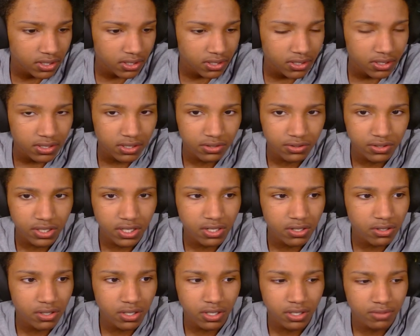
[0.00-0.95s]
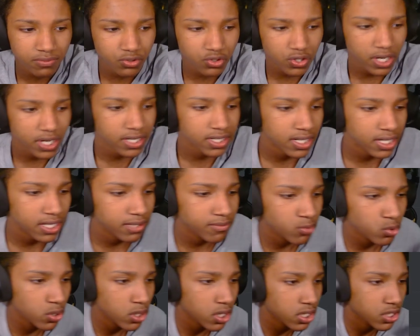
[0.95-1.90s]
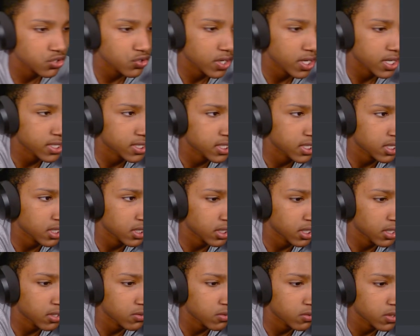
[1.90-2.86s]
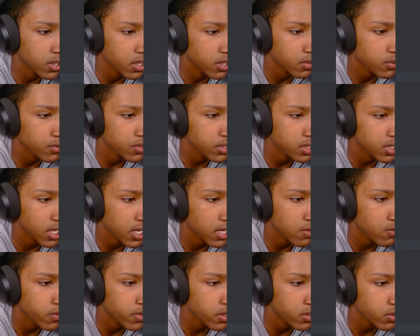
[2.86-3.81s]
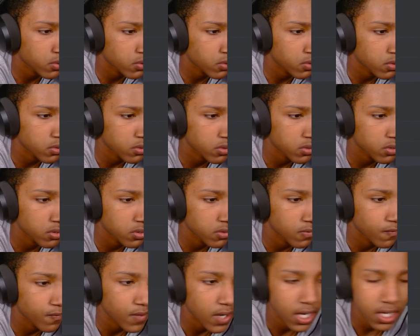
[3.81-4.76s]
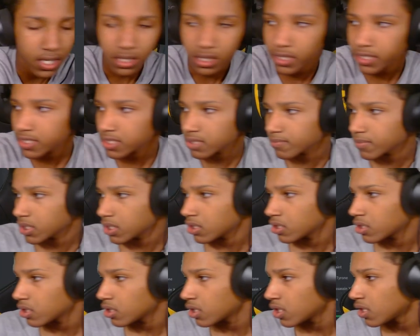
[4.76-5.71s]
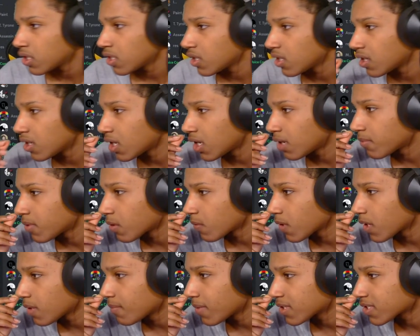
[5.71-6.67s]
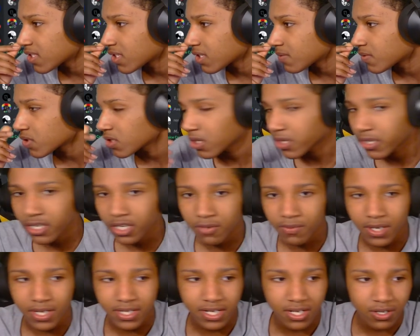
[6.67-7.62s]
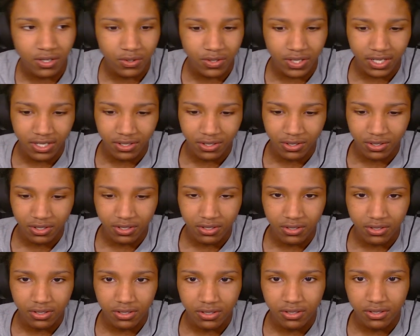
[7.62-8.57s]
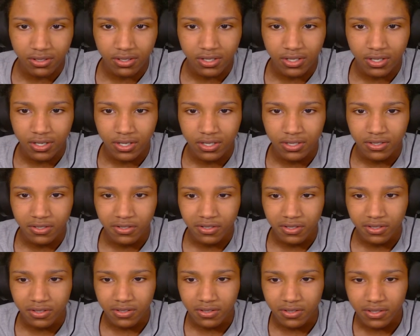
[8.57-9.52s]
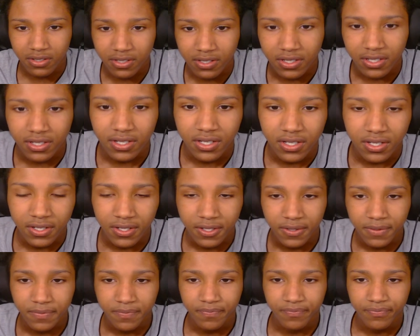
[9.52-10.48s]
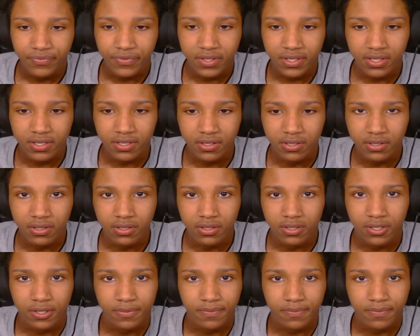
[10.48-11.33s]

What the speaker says: Don't tell Dragonite anymore, Andre, I said that, or else they will violate me. I'm all right. My siblings are here right now. Okay, good, good, good. All right, good, good. Good, good.